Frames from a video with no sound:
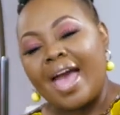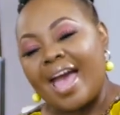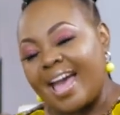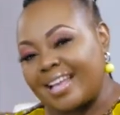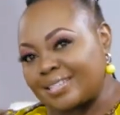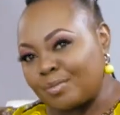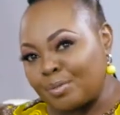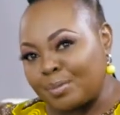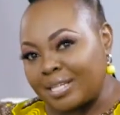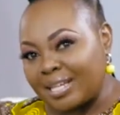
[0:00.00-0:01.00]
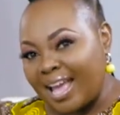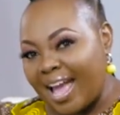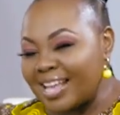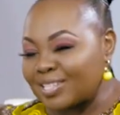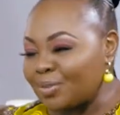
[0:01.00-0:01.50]
as a woman.
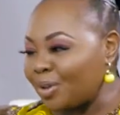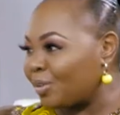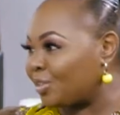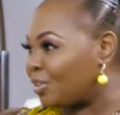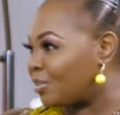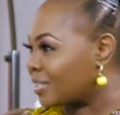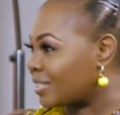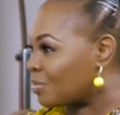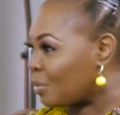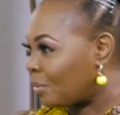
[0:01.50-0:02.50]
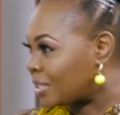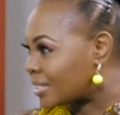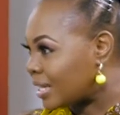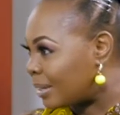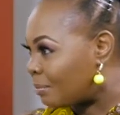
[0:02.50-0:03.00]
As we all know, this is women's
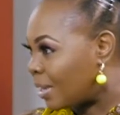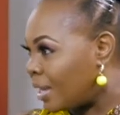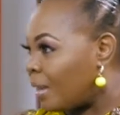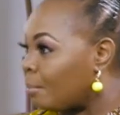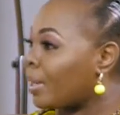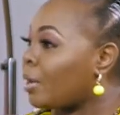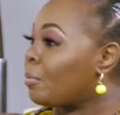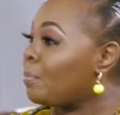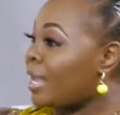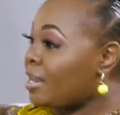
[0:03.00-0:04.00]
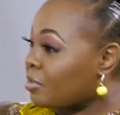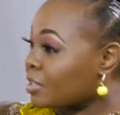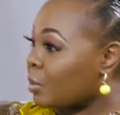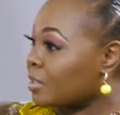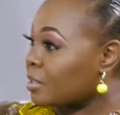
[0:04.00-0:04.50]
time. But our main
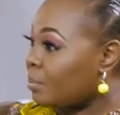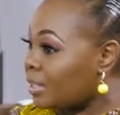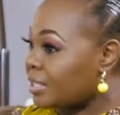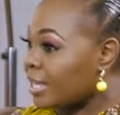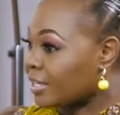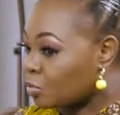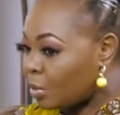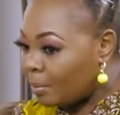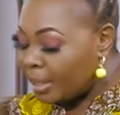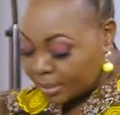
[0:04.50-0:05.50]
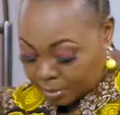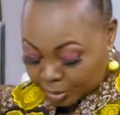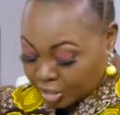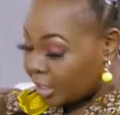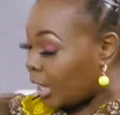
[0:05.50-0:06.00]
responsibility as women,
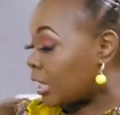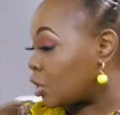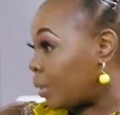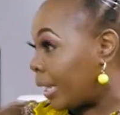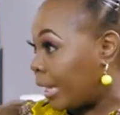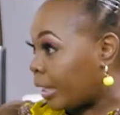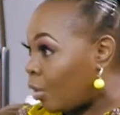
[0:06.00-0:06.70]
especially us who are getting